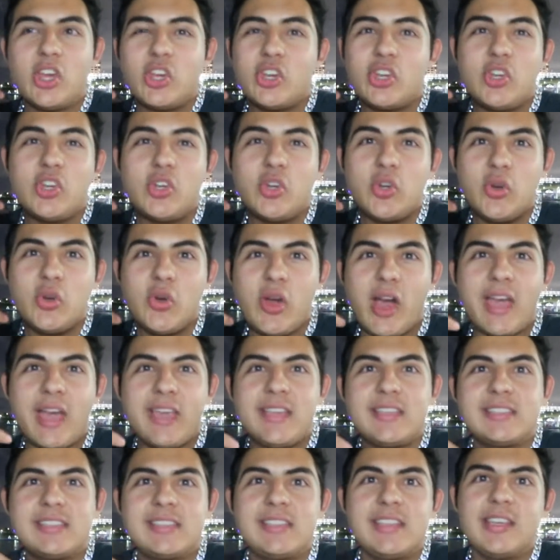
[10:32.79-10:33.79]
ooh,
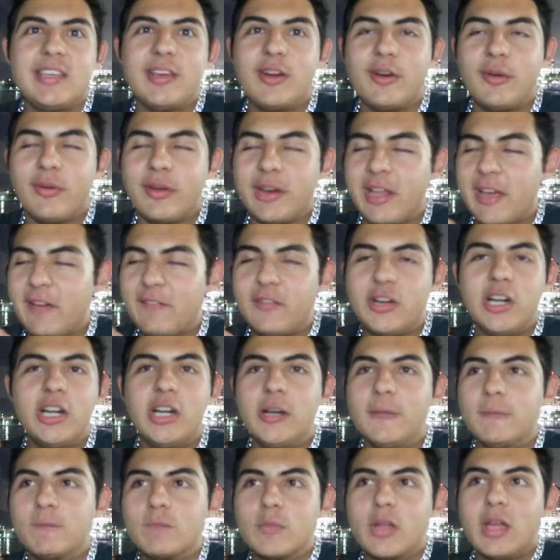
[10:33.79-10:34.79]
icy or whatever.
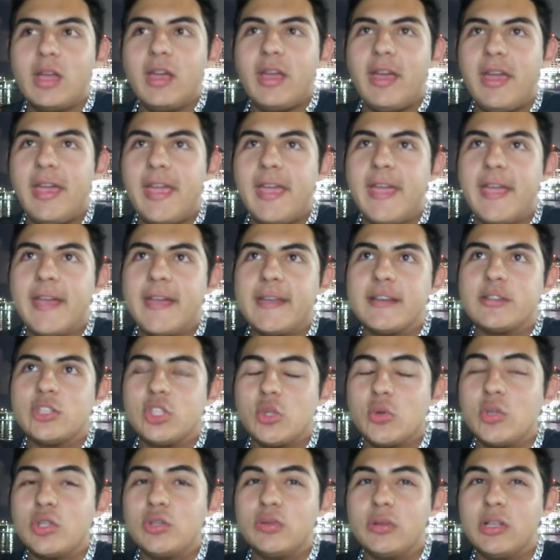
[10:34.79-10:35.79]
And
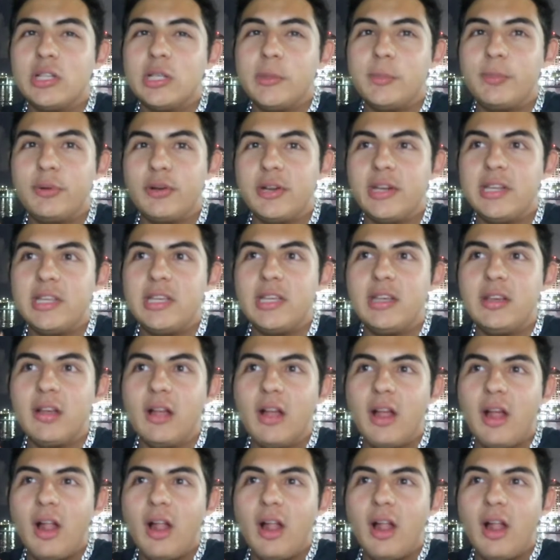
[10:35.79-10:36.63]
she was really pretty.